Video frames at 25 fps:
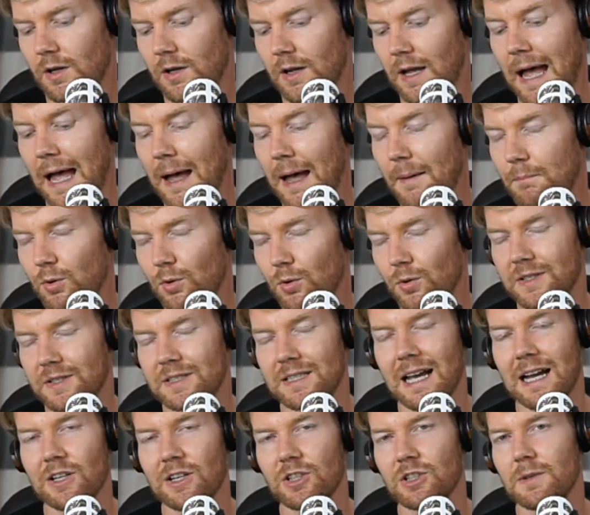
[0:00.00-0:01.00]
Apple,
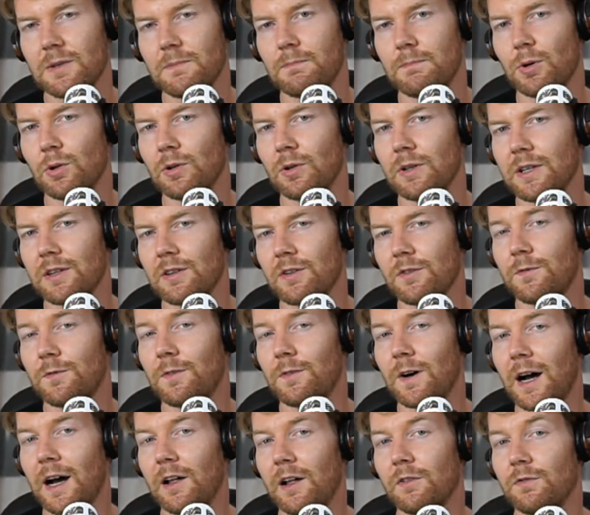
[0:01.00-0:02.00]
it's actually pulling the
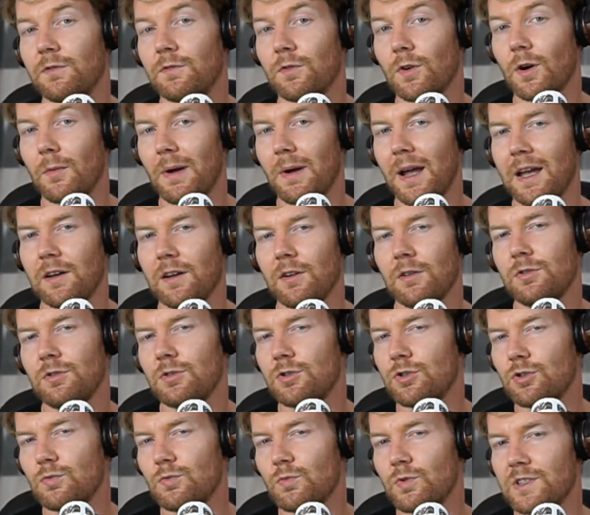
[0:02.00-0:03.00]
file from Anchor. You
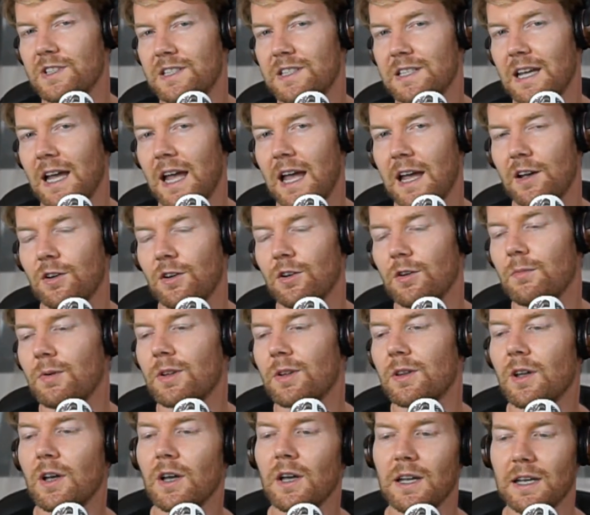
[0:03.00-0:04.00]
just wouldn't see Anchor,
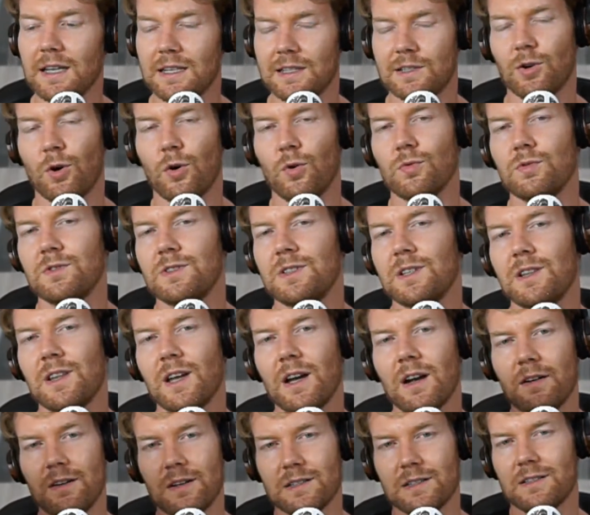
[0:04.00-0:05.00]
but it's hosted
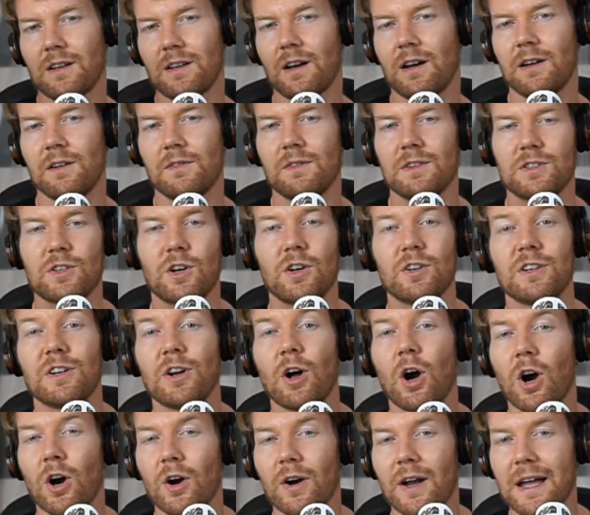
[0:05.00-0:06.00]
there, and it's called an
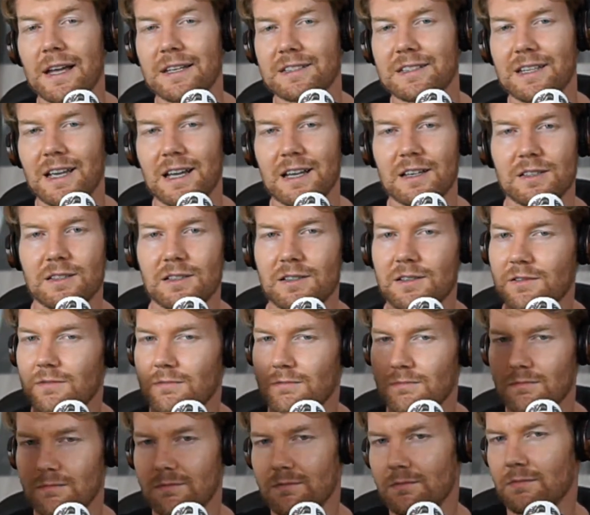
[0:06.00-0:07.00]
RSS
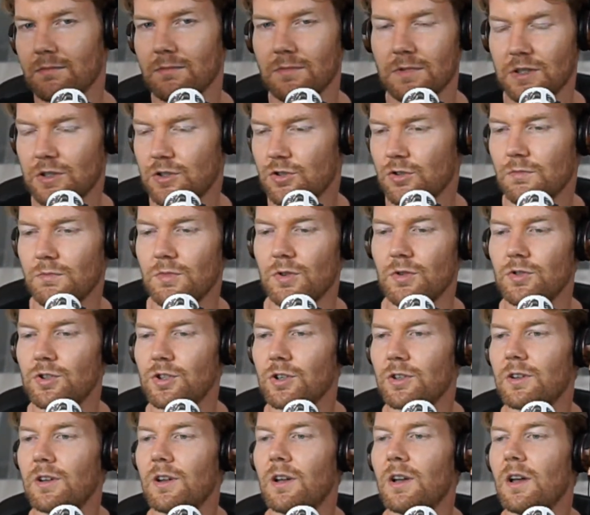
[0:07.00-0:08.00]

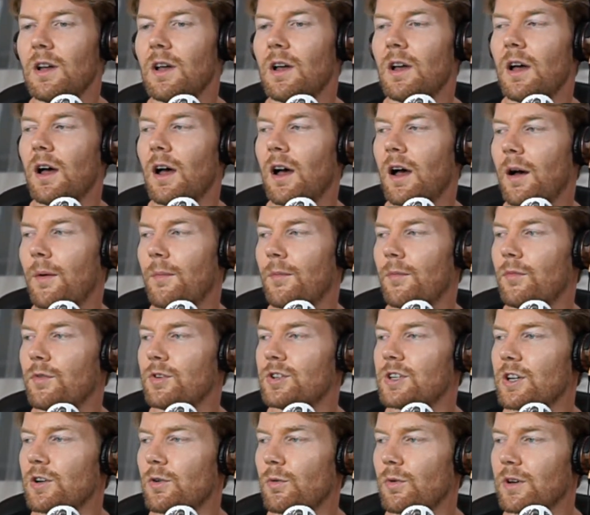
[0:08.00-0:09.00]
distribution,
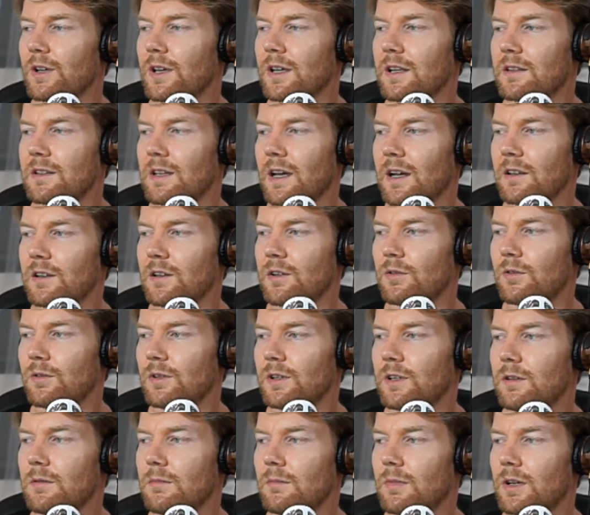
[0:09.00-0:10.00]
which I don't want to get technical
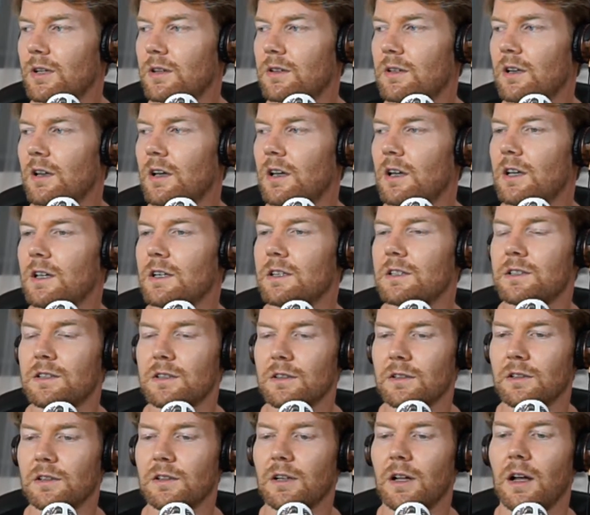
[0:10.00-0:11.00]
in, but
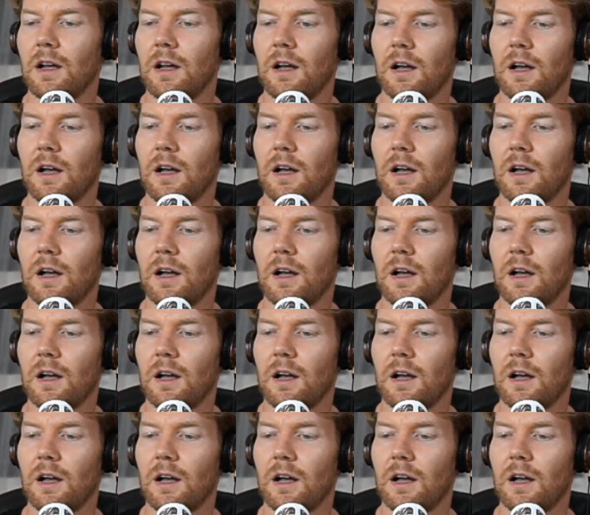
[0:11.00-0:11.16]
still,